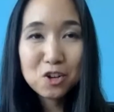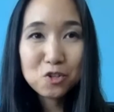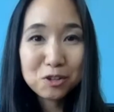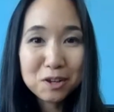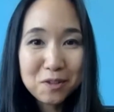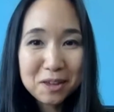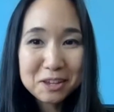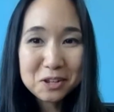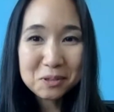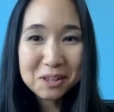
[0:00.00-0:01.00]
relief, I
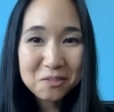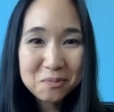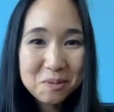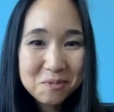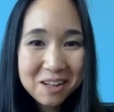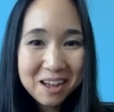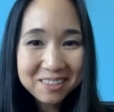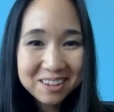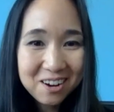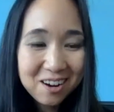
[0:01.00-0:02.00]
think, to a lot of people out
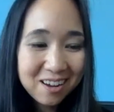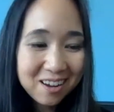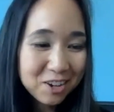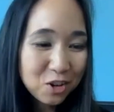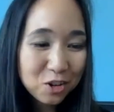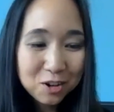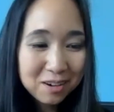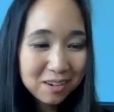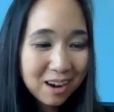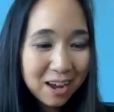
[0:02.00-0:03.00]
there.
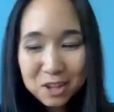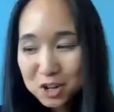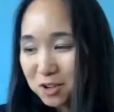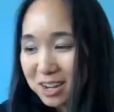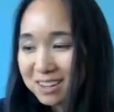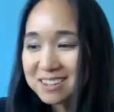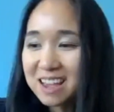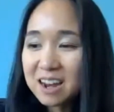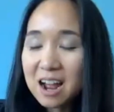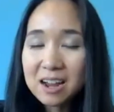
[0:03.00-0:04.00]
You're, I think, correct in
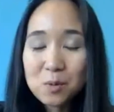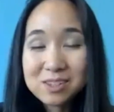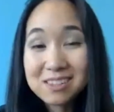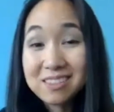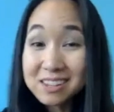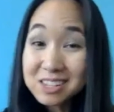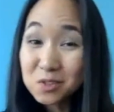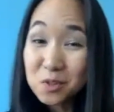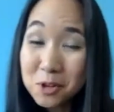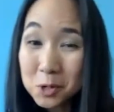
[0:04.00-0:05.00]
that I was less
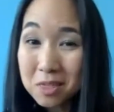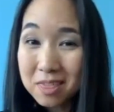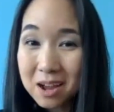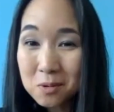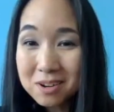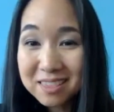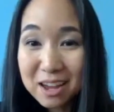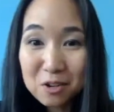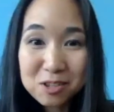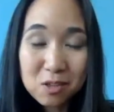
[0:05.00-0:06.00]
familiar with that one, and
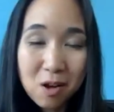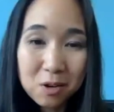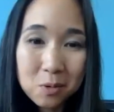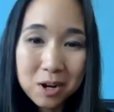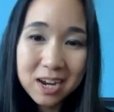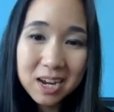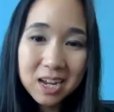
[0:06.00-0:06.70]
that goes a long way.